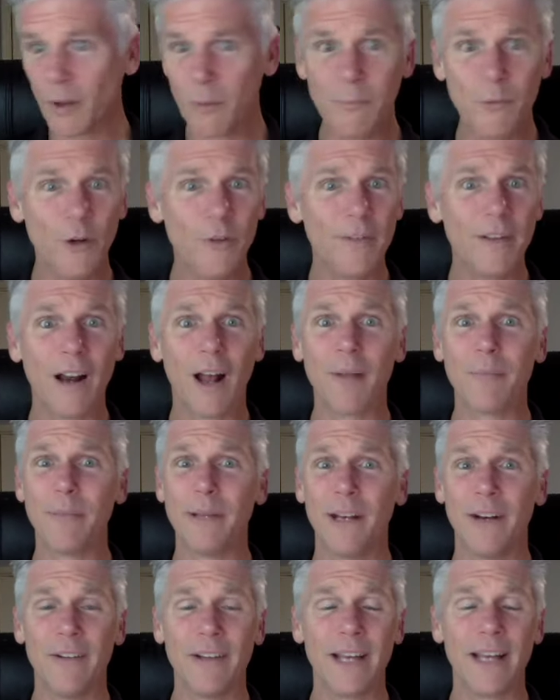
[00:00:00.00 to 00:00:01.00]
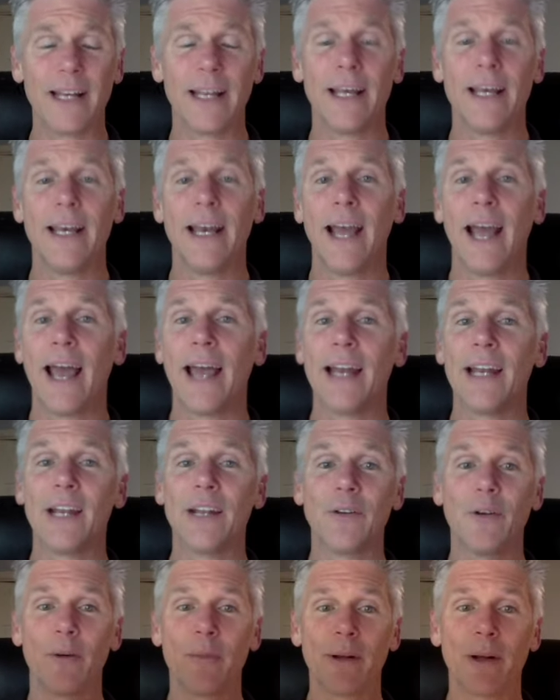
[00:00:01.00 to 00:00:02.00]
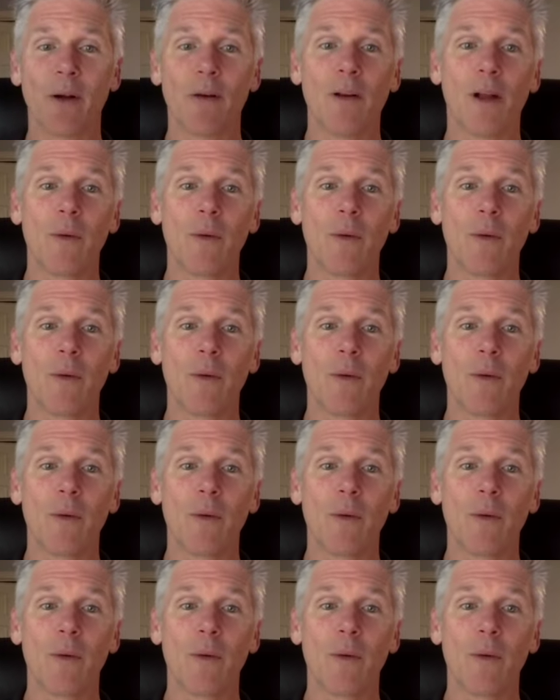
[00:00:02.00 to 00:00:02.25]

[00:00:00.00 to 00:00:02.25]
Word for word: Moving on, period, and normally go